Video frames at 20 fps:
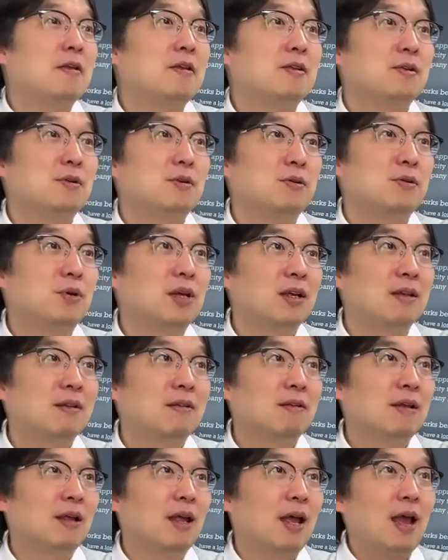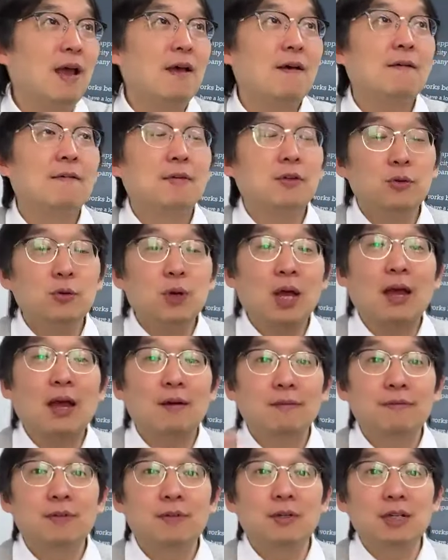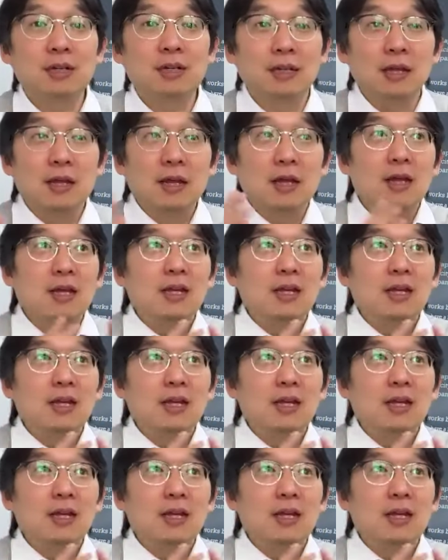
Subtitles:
So you have the